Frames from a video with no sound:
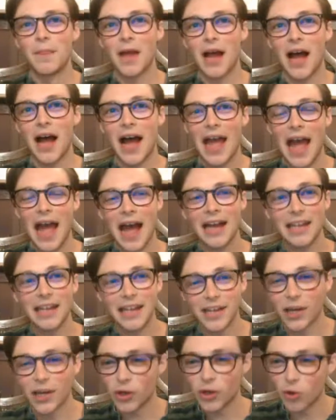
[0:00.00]
I had
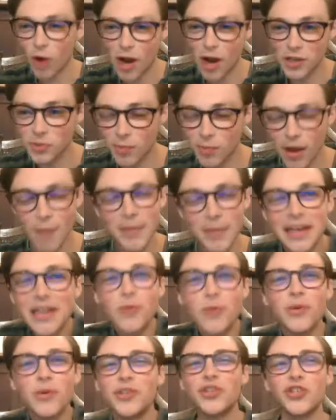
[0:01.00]
like a crossbow. I mean,
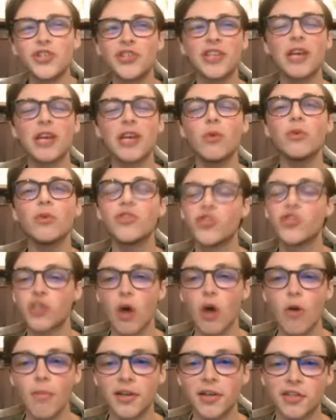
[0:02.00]
it was
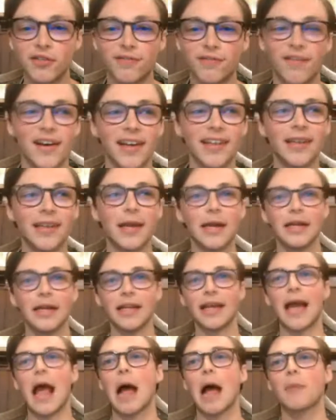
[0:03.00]
so much fun and
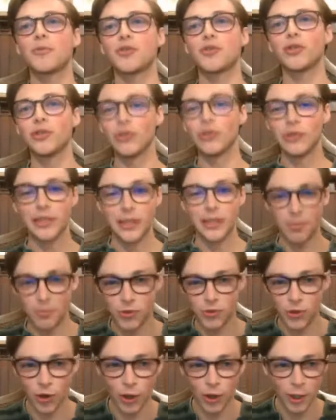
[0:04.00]
like absolutely
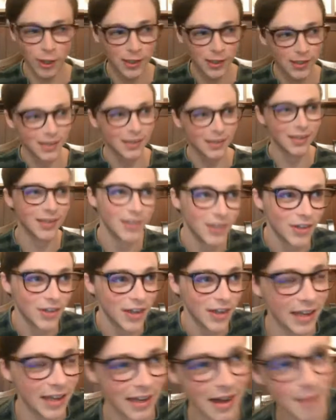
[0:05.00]
absurd.
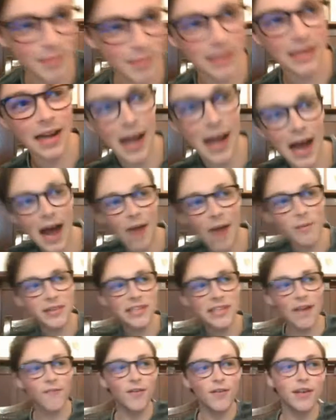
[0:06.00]
And I mean, I would
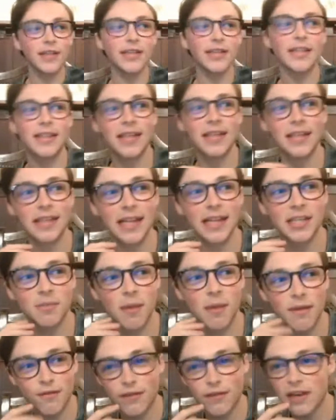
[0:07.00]
definitely think that's
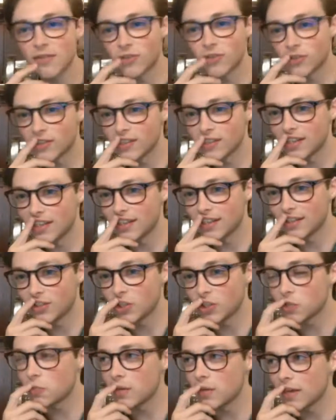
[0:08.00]
my favorite scene,
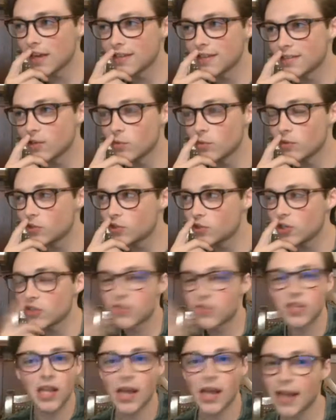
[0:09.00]
just because it was
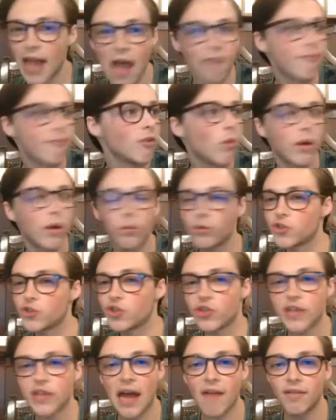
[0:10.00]
just like everyone was
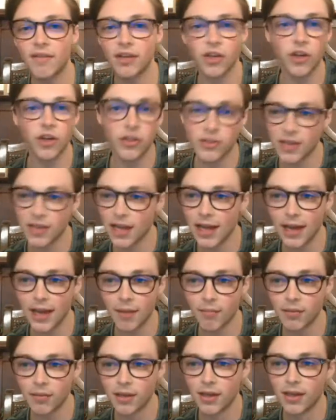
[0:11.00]
just having a good
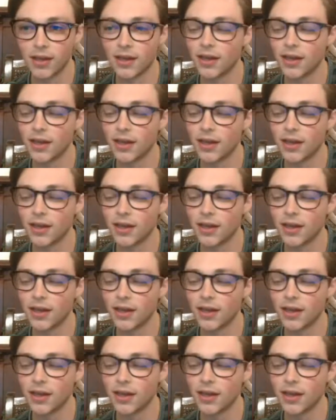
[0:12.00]
time.